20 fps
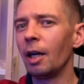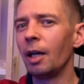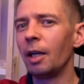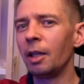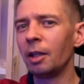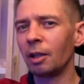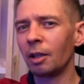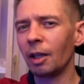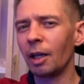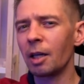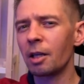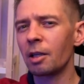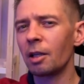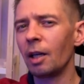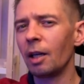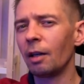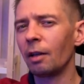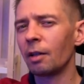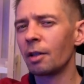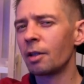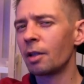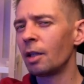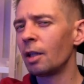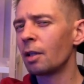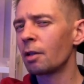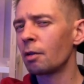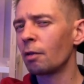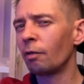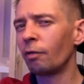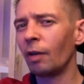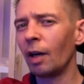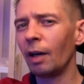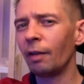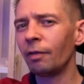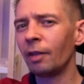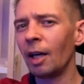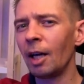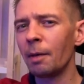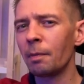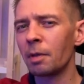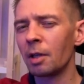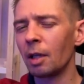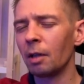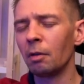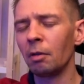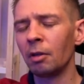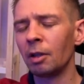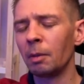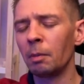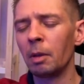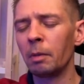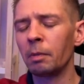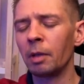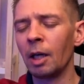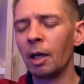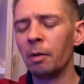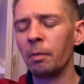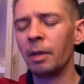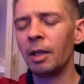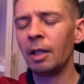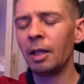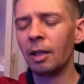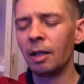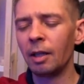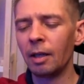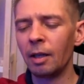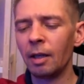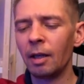It crashed like 6 or 5 times, I don't remember how many.